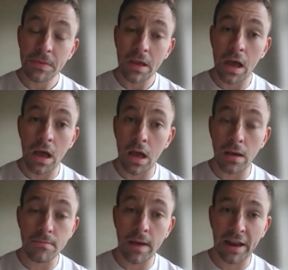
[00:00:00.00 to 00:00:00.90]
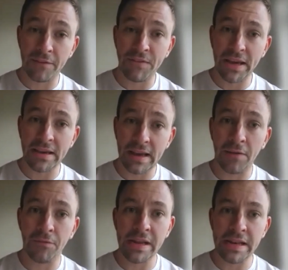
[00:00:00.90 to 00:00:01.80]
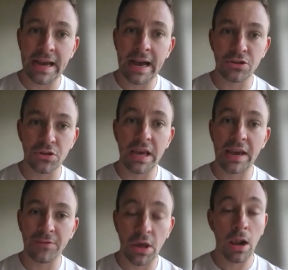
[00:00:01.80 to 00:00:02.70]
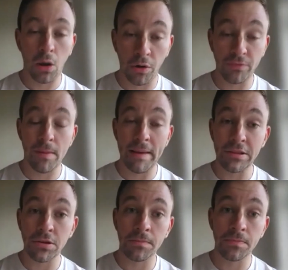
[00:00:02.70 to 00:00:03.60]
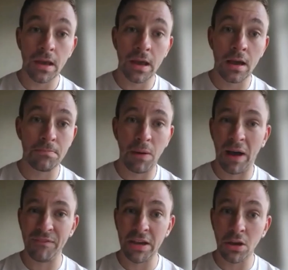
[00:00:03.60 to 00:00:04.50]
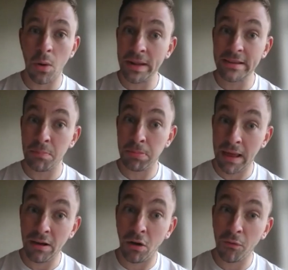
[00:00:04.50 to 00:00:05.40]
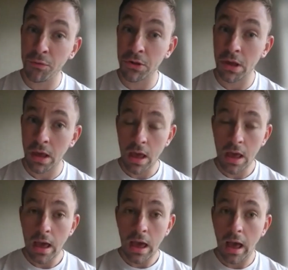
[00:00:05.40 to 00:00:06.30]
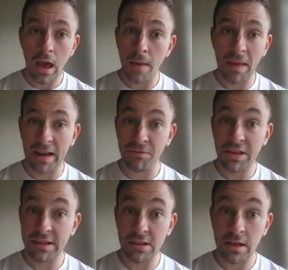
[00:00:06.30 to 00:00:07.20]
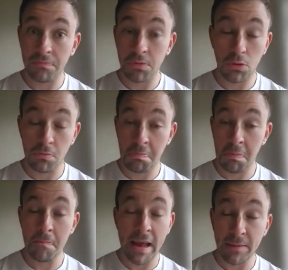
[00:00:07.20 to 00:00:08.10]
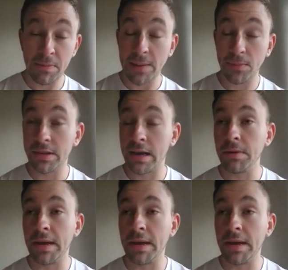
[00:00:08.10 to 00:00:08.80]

And I think that really kind of just gave us a lot of momentum. But I think going into the playoffs, and I've said it to many people now,